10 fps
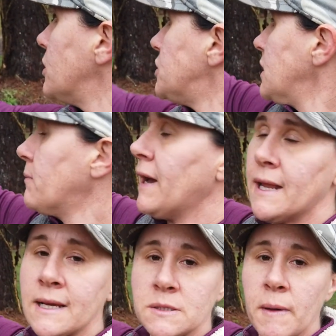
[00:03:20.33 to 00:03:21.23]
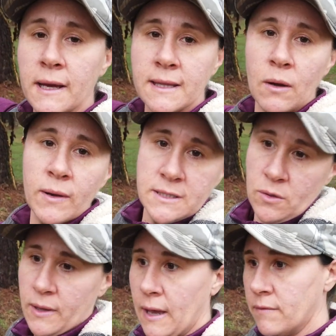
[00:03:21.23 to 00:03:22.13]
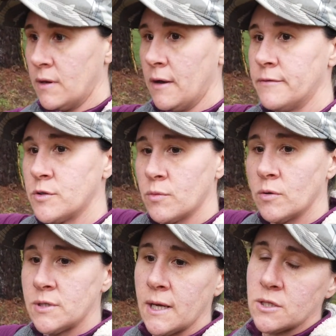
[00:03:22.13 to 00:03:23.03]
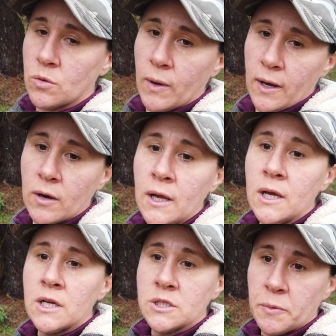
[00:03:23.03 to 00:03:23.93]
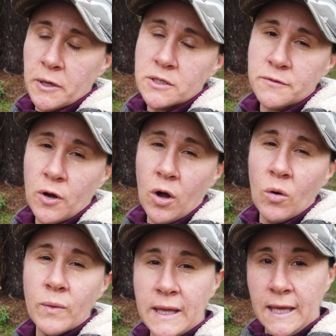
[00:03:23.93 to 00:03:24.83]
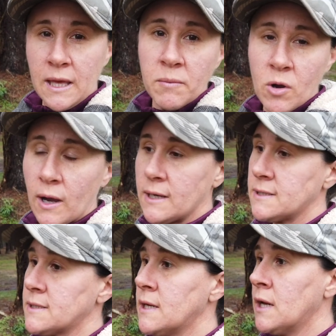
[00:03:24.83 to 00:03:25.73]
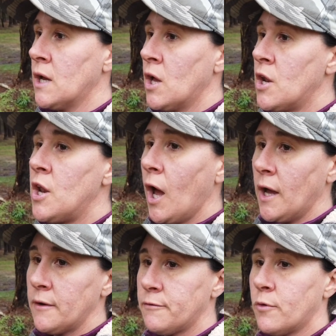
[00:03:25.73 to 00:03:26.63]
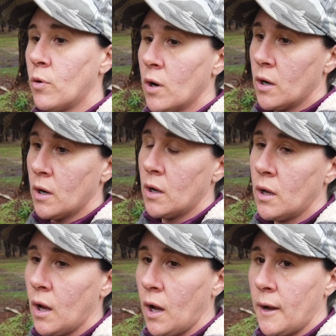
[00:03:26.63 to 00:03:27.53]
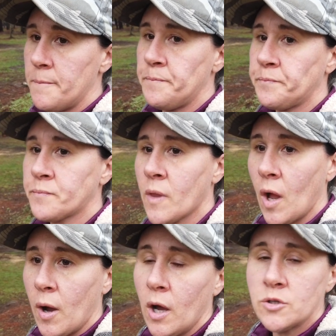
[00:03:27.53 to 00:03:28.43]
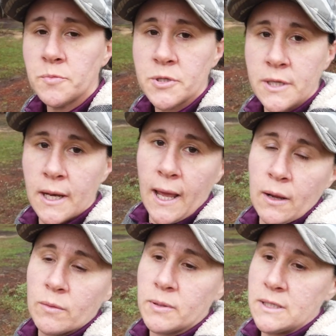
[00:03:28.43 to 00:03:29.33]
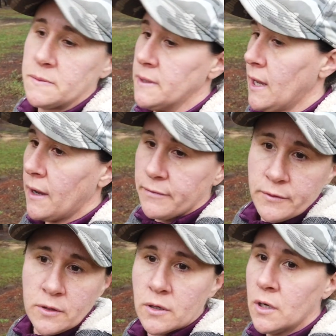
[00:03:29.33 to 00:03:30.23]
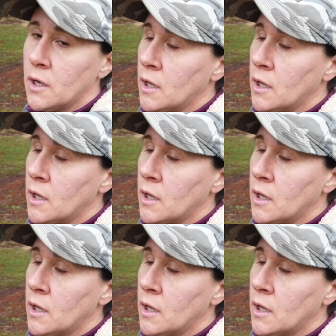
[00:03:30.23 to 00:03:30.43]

pushing paddocks back that way till we have enough to rotate to where spring to fall we keep grass, not for 100% hay replacement, not for